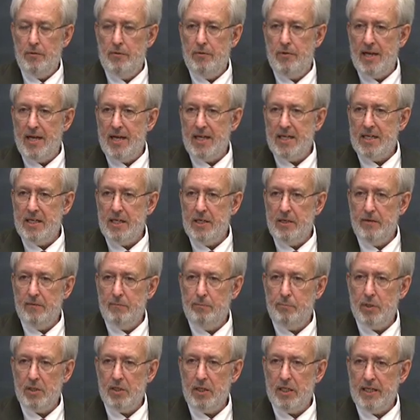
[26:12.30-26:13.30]
they
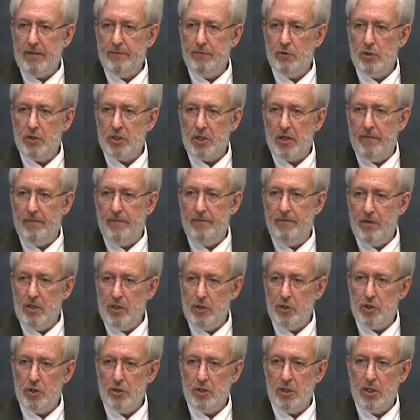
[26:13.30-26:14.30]
give believers a
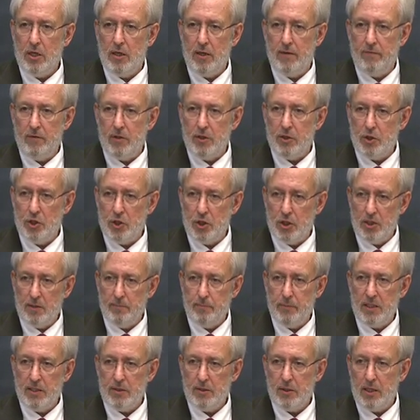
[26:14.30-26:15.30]
vision of
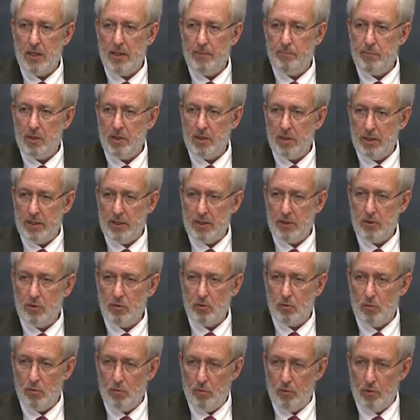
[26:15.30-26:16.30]
legitimate and
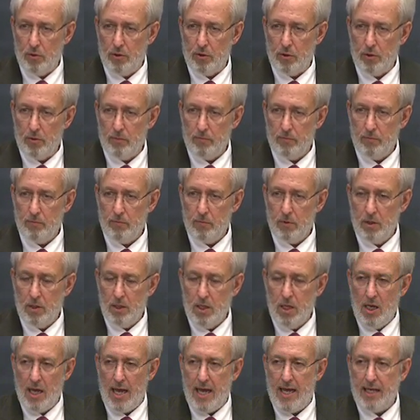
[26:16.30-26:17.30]
political order
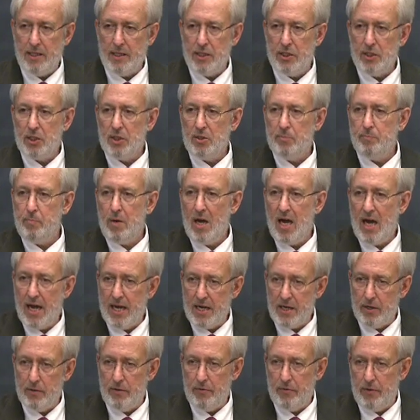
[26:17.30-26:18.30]
and
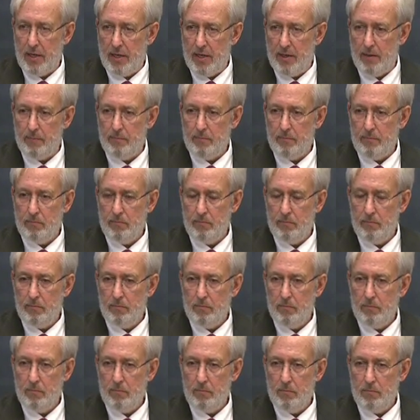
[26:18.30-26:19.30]
inspire them
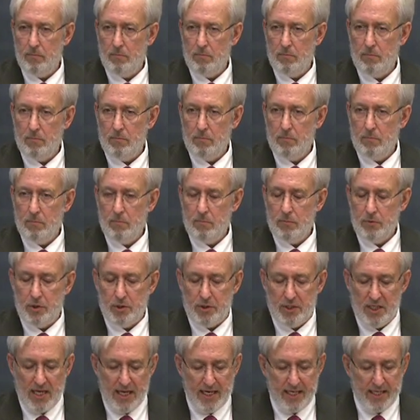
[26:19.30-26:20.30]
to
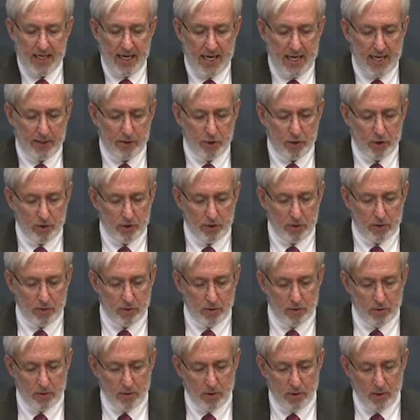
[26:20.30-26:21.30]
take action
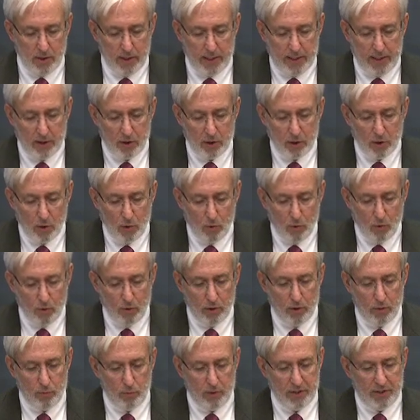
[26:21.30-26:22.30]
in
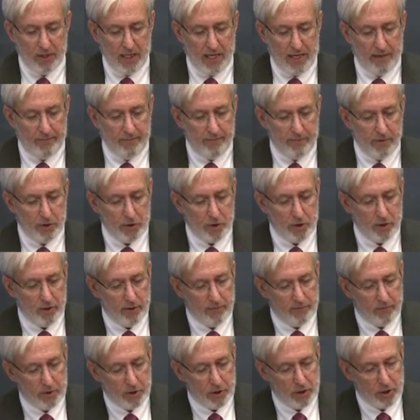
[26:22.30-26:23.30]
accord with that vision
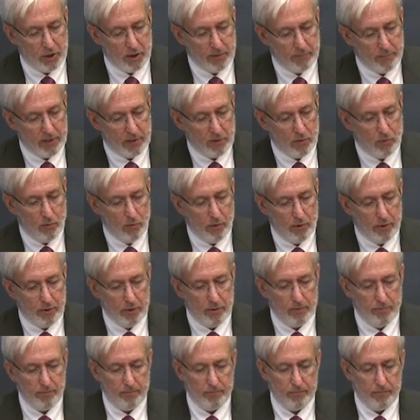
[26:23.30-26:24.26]
of legitimate order.